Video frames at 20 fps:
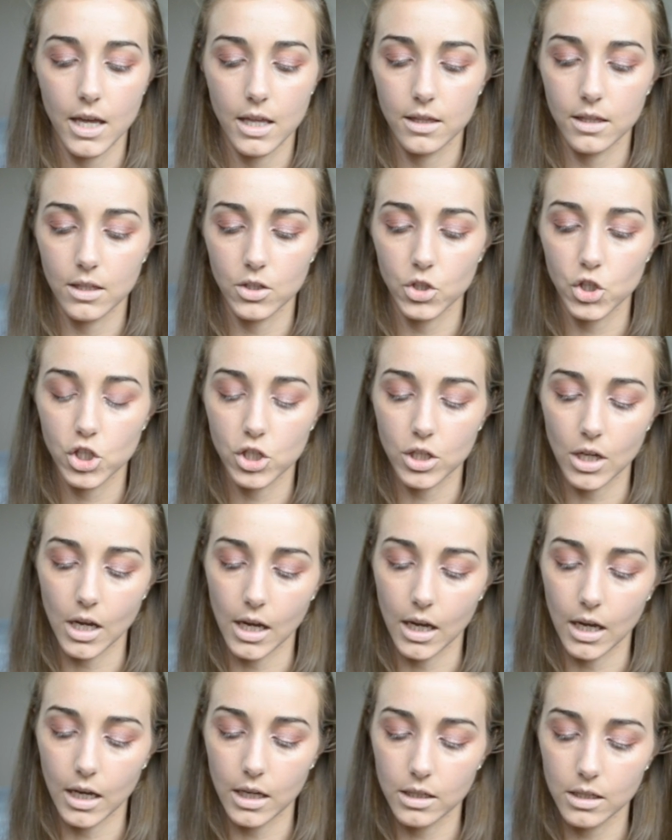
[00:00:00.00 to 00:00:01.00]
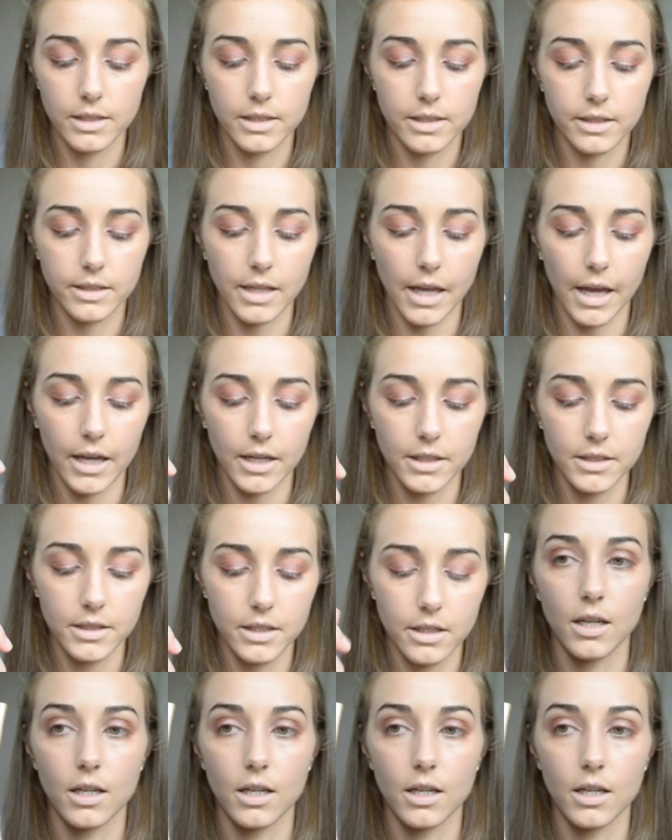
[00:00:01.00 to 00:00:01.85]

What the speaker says: in the shade Sand,